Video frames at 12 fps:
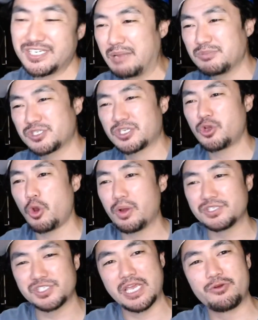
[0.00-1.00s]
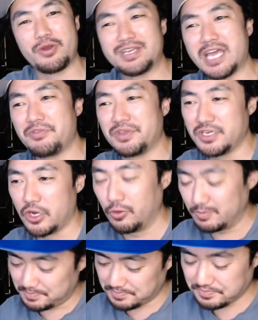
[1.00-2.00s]
just gonna go ahead and say right now that, you know,
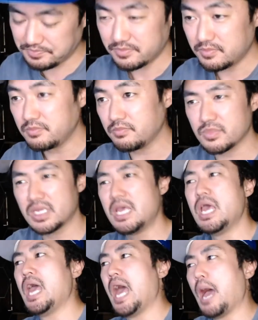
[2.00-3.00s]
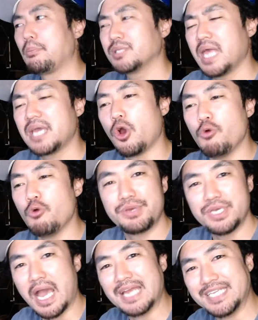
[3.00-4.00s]
I'm glad OP
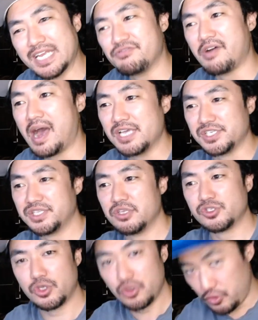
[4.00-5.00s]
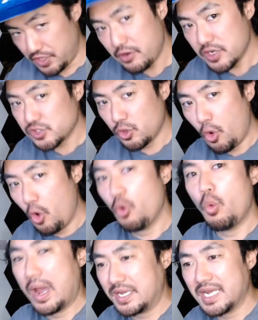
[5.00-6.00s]
identifies that there is a whole
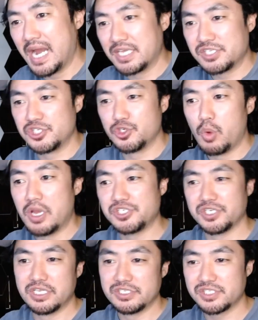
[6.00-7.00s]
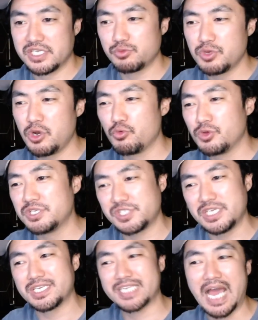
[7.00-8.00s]
white knighting situation, and since we don't really see
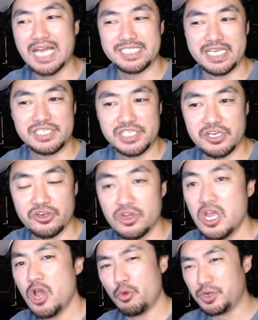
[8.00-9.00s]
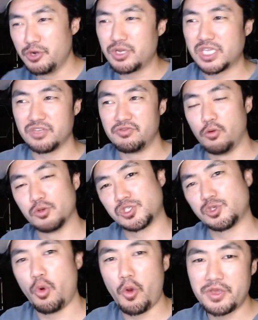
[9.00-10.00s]
the context here, we don't get the full
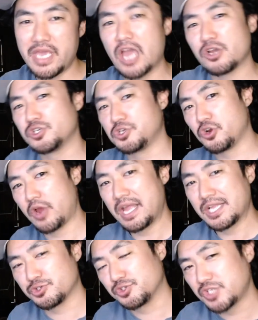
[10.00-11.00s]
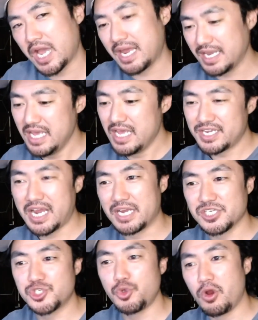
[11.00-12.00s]
story. Yeah, her answers got kind of
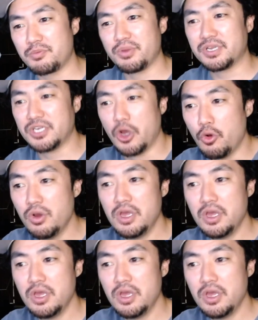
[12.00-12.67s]
short, but, you know,